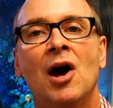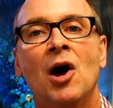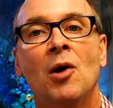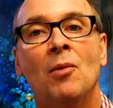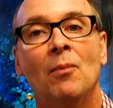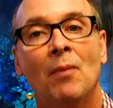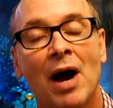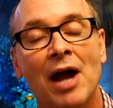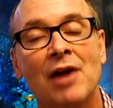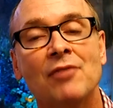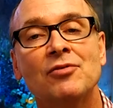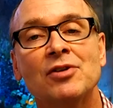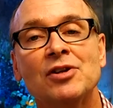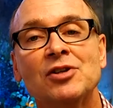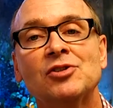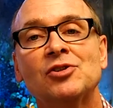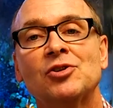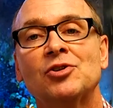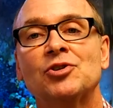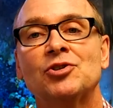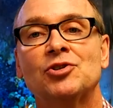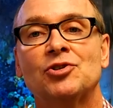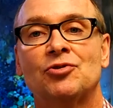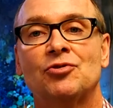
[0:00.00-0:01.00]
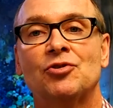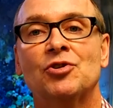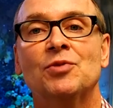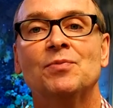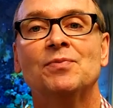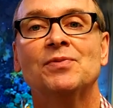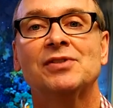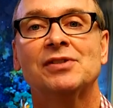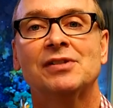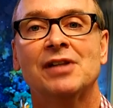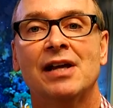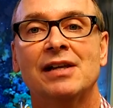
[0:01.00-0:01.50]
My research group
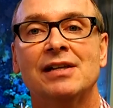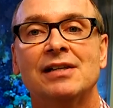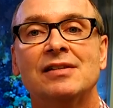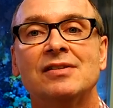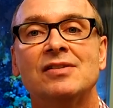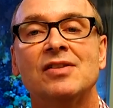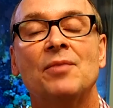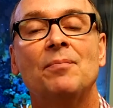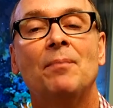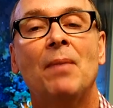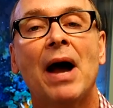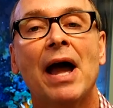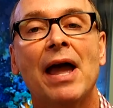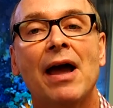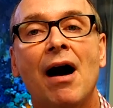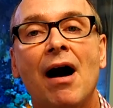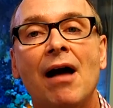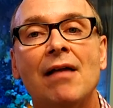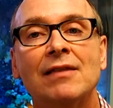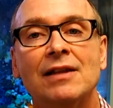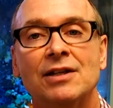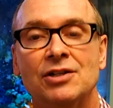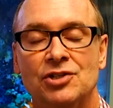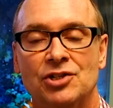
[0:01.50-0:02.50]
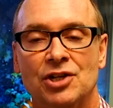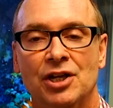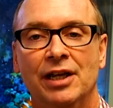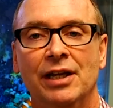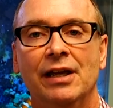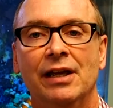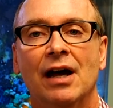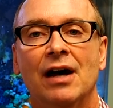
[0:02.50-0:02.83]
studies the biology